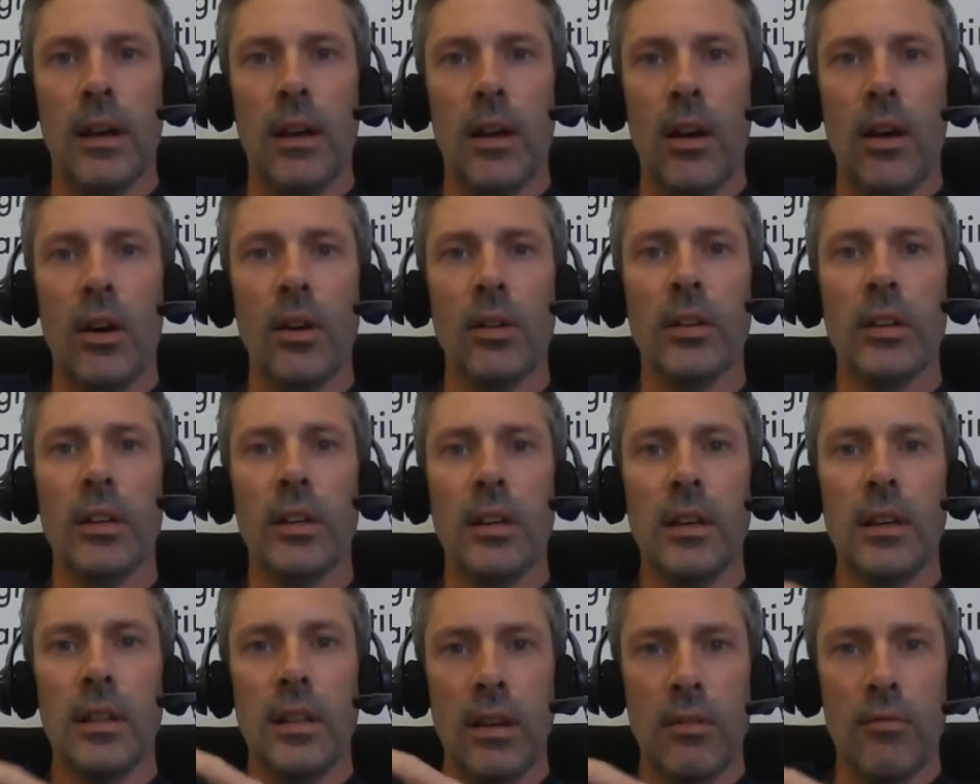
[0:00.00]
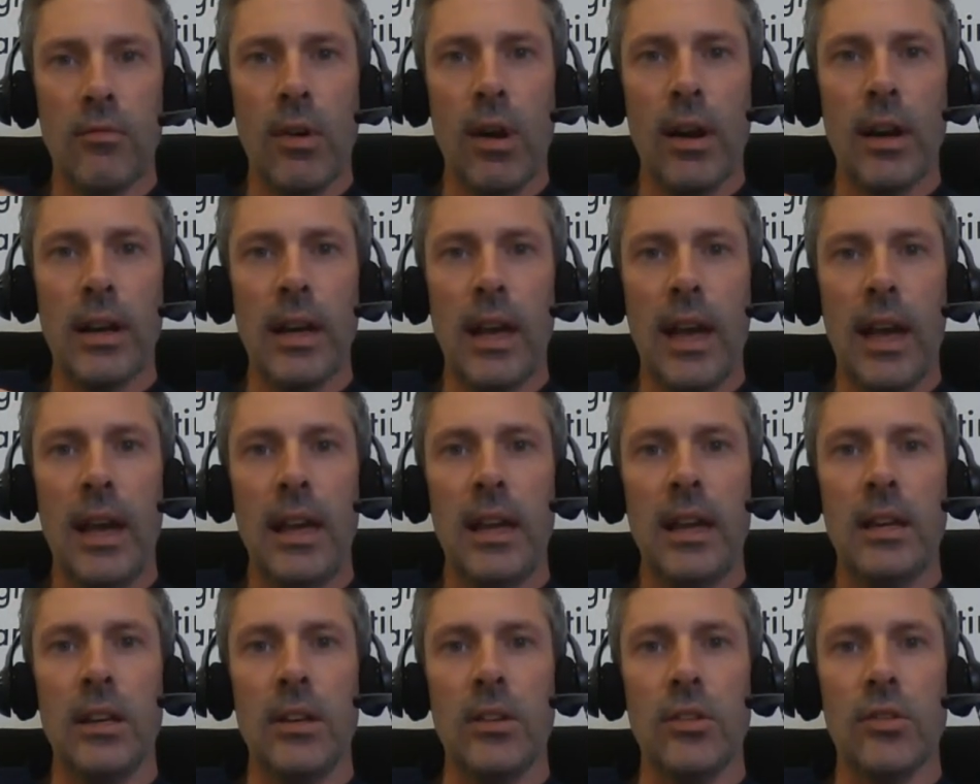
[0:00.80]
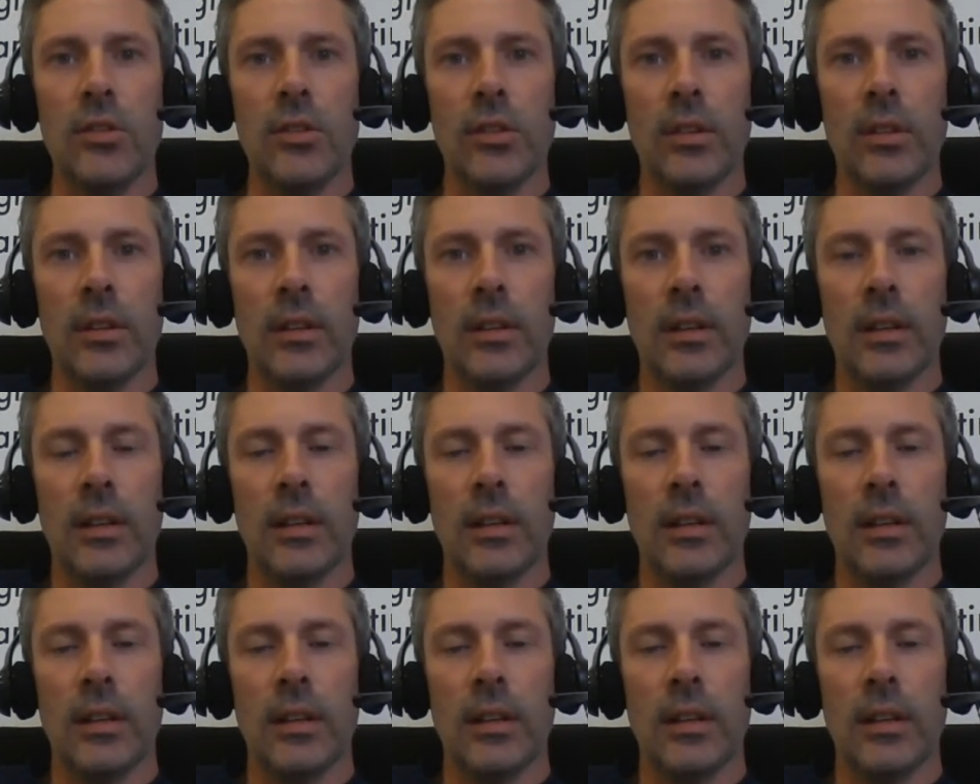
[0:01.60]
Are they the right age?